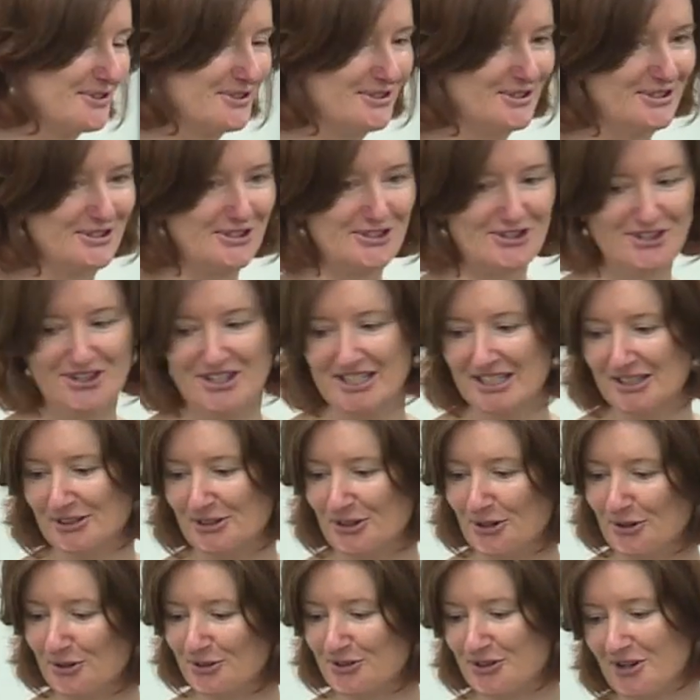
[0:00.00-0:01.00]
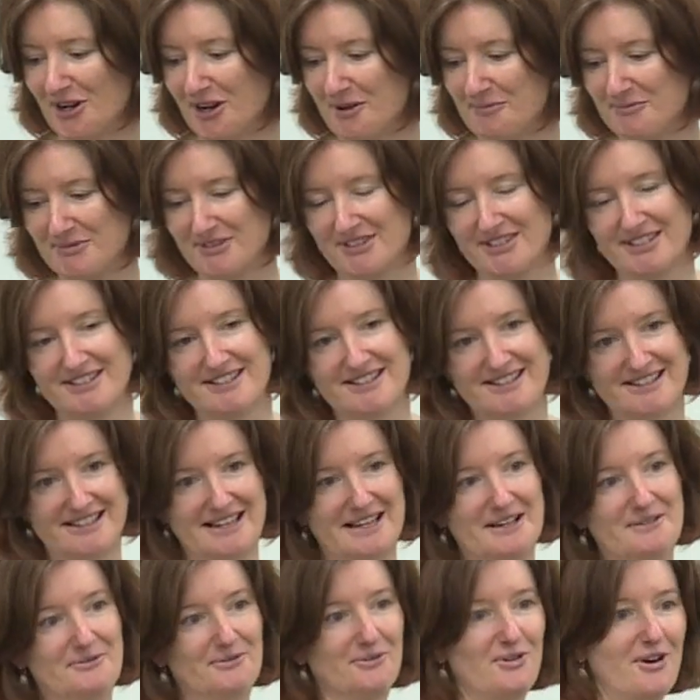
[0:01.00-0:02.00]
research. New York Times is
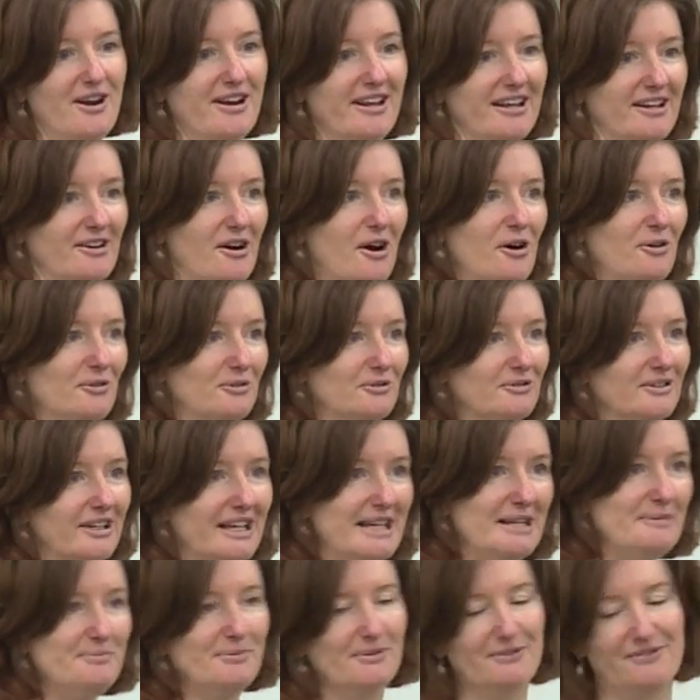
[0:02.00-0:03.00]
writing a whole heap